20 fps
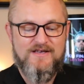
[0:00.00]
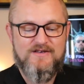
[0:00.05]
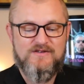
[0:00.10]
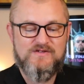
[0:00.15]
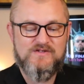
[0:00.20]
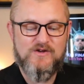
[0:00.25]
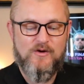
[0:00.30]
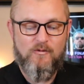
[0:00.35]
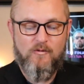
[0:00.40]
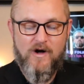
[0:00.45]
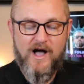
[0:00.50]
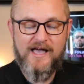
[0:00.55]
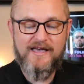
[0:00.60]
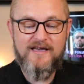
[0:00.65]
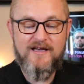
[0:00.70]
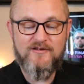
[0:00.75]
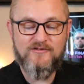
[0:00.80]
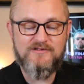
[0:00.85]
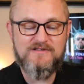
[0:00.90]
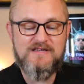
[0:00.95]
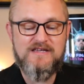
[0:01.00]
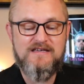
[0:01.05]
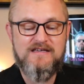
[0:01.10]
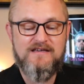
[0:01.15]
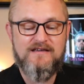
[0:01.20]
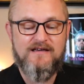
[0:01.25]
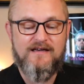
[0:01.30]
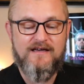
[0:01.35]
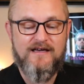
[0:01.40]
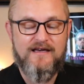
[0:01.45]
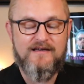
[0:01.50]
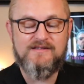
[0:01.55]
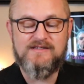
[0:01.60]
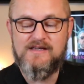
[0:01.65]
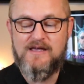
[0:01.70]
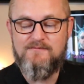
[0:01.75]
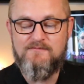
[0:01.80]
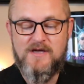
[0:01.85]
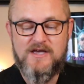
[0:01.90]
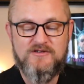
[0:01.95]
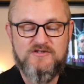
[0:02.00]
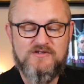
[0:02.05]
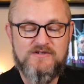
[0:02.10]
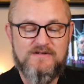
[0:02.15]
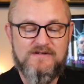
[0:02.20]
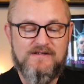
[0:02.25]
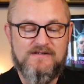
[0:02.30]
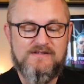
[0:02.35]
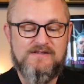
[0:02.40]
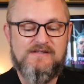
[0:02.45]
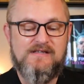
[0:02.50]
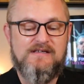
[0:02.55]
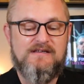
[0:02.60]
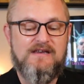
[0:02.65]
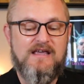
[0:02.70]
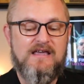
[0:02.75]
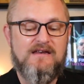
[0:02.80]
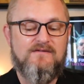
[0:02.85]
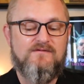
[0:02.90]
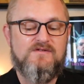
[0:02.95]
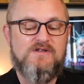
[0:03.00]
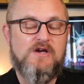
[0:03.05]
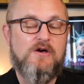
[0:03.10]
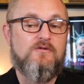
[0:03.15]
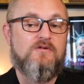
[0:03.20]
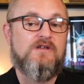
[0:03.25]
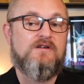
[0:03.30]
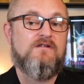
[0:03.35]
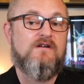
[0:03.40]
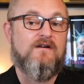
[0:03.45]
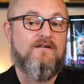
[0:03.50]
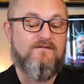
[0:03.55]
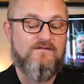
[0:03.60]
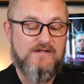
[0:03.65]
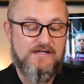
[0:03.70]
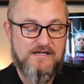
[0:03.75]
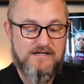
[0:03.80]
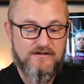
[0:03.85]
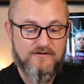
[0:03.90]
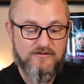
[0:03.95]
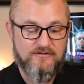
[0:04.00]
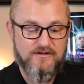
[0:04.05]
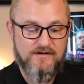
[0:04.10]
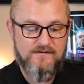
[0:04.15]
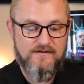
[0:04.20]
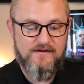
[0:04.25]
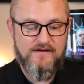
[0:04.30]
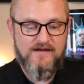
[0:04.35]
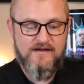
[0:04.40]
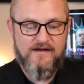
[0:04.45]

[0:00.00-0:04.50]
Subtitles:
So YLD, as I mentioned, is the native token of Yield.